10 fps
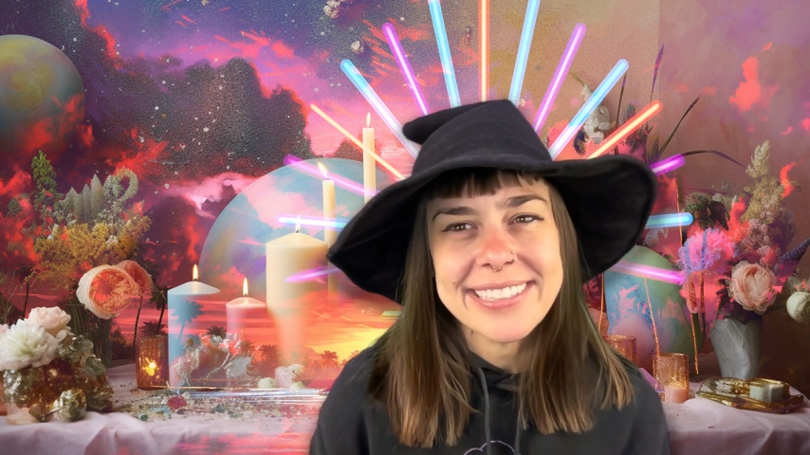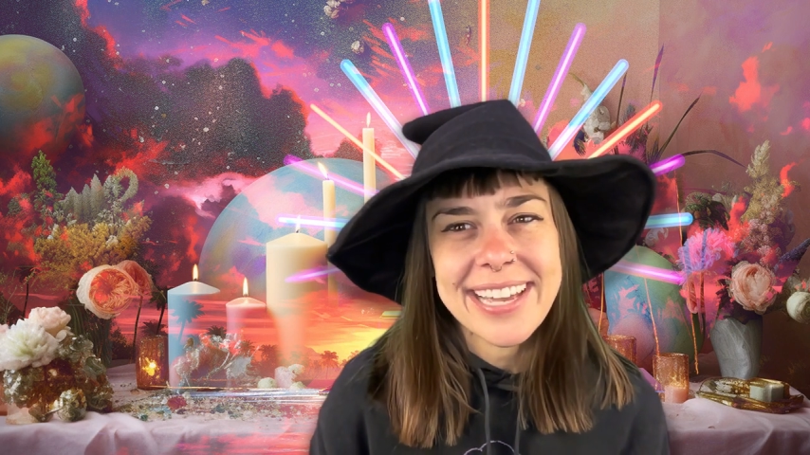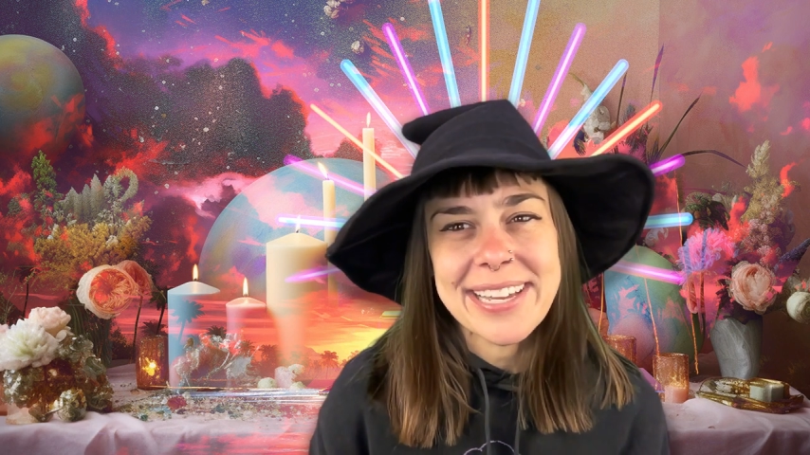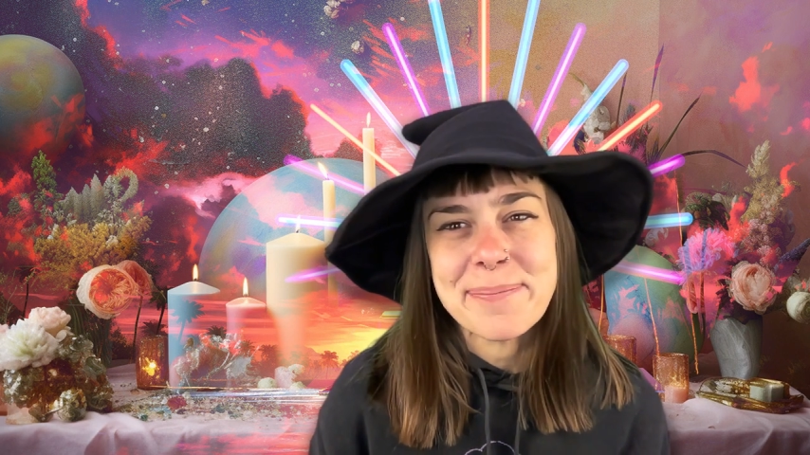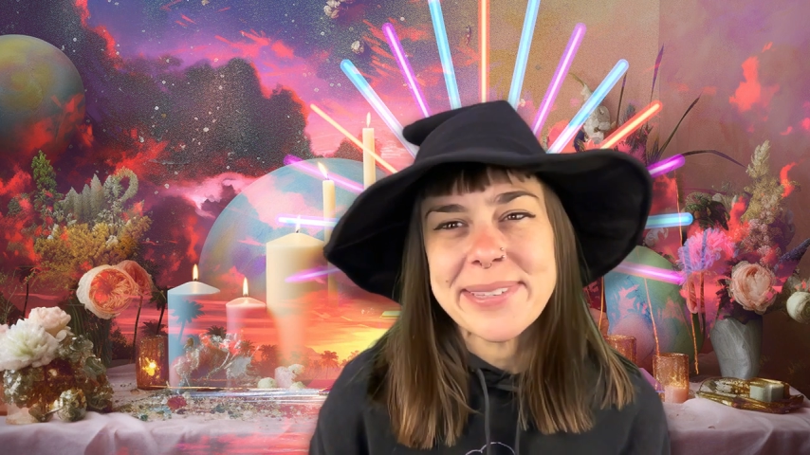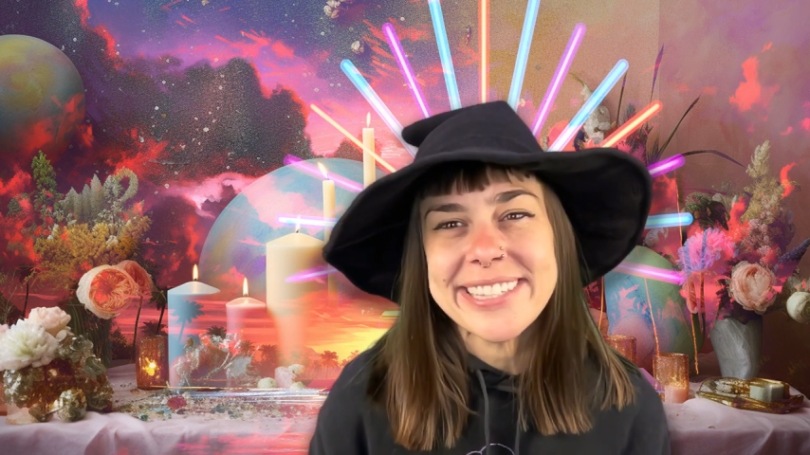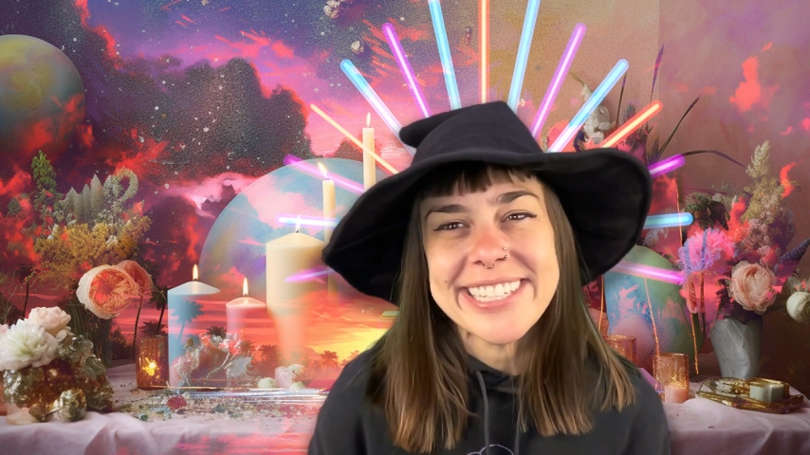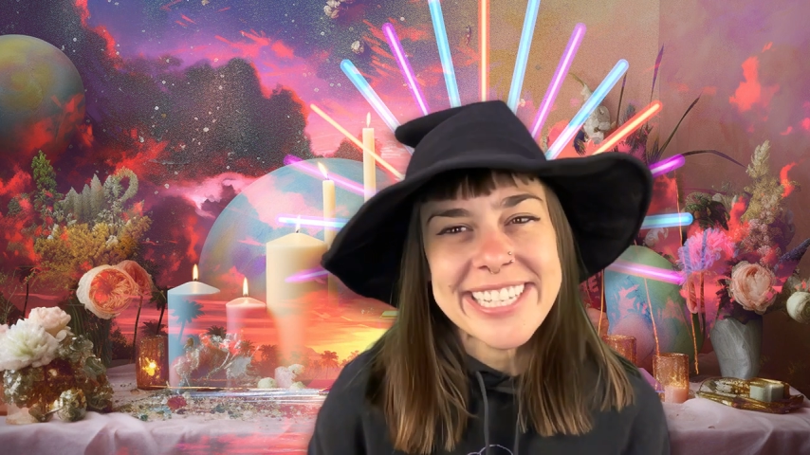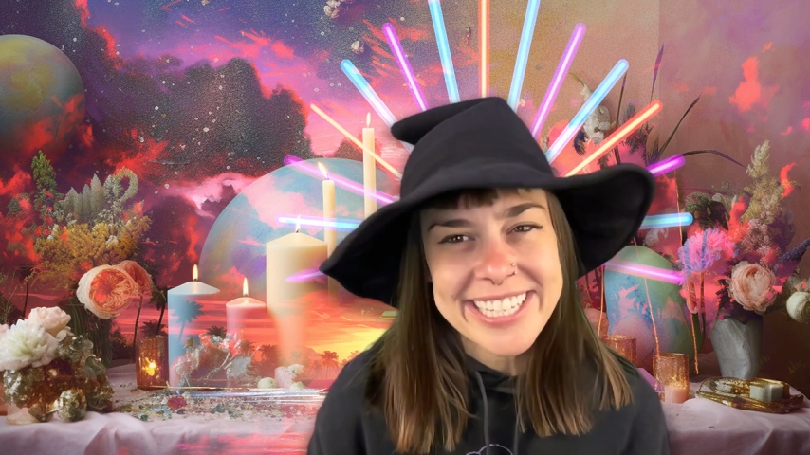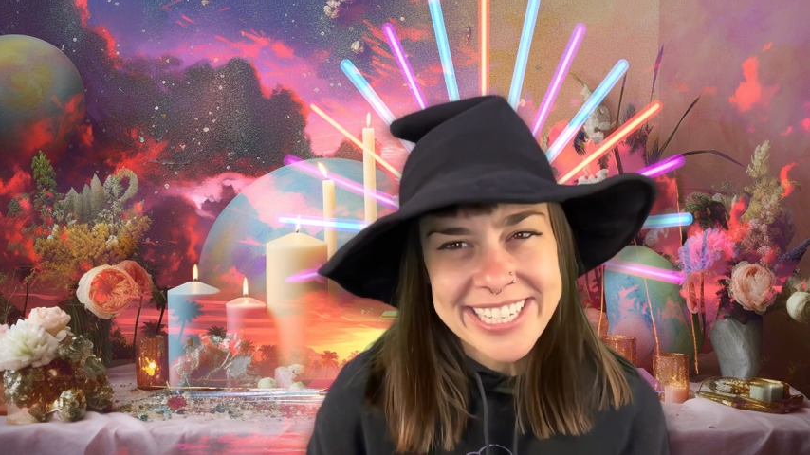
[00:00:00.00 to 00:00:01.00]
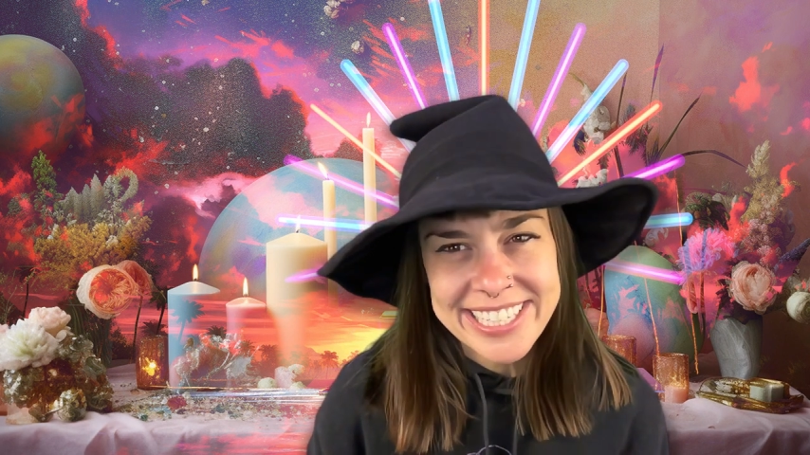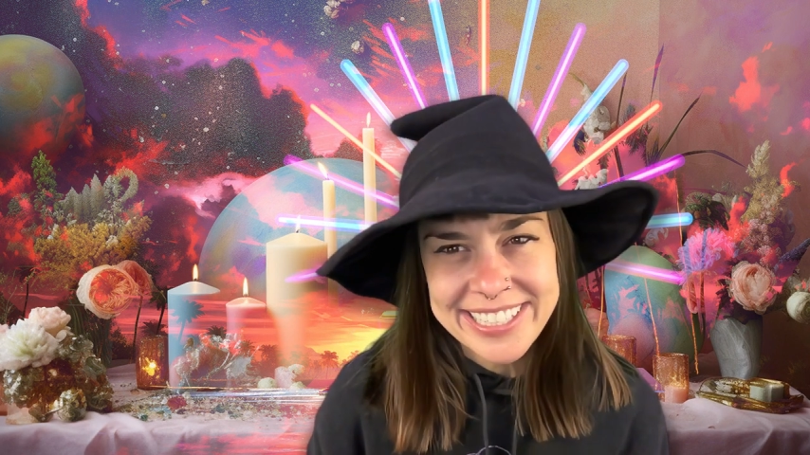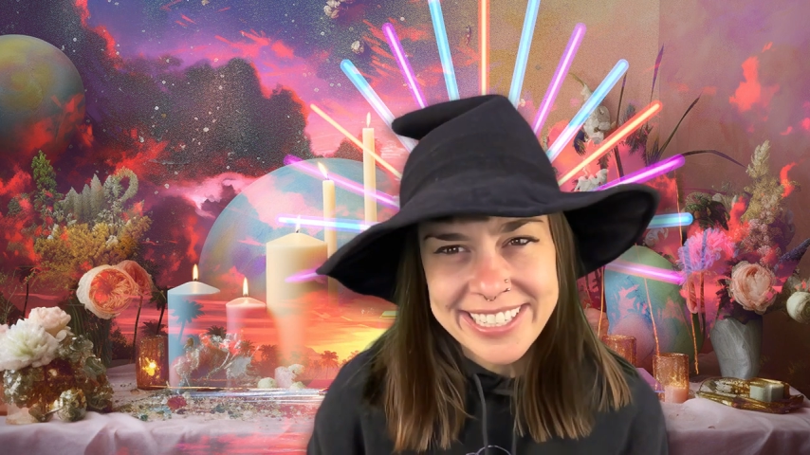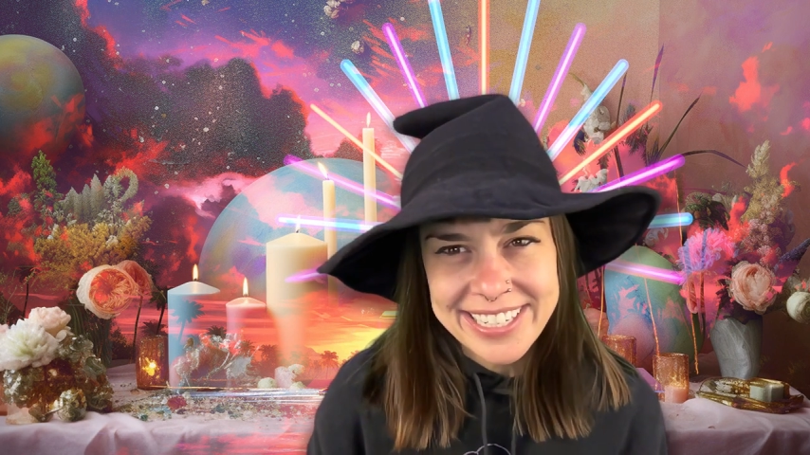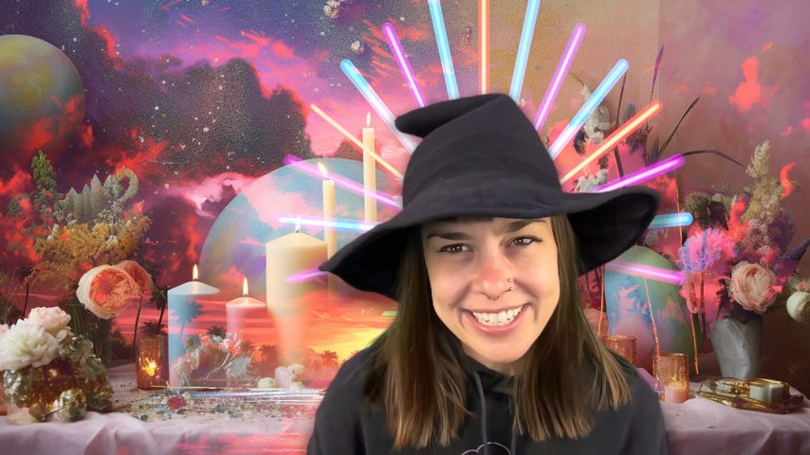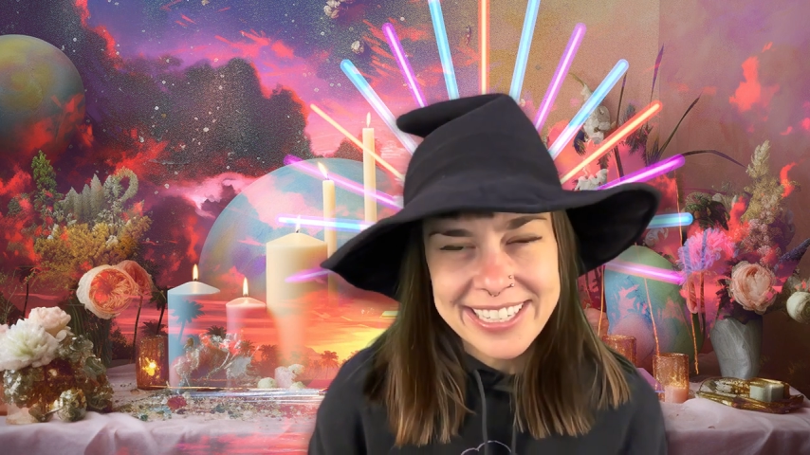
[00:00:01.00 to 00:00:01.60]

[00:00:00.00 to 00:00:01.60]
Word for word: I'm seeking.